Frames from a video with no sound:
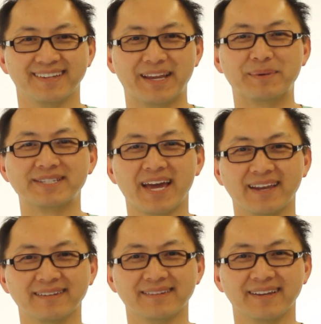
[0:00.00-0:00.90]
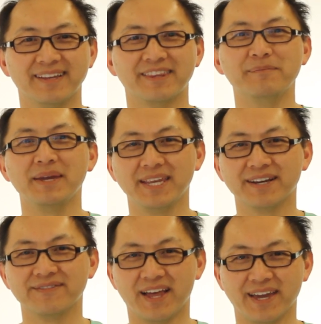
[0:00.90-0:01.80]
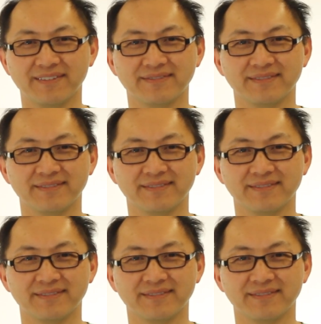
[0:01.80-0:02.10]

Number 10, the meaning of life.